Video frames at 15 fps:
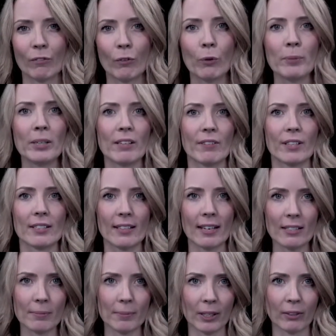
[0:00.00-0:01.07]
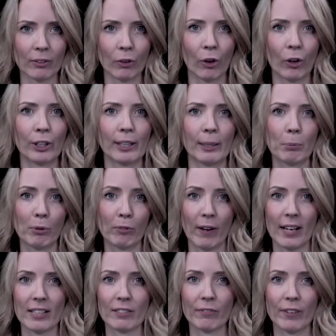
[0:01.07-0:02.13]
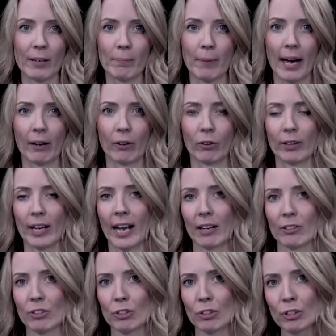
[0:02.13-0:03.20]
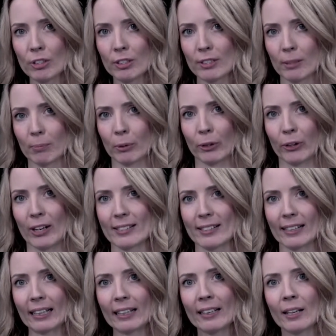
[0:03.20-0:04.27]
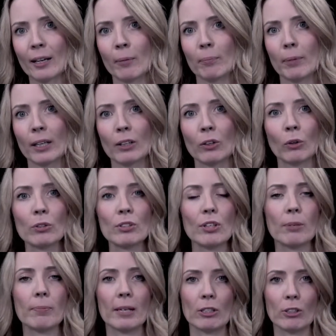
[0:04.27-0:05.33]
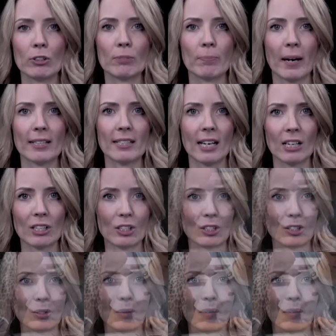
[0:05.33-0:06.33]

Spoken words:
Formative assessment not only provides feedback on how students are progressing, but can also be used by teachers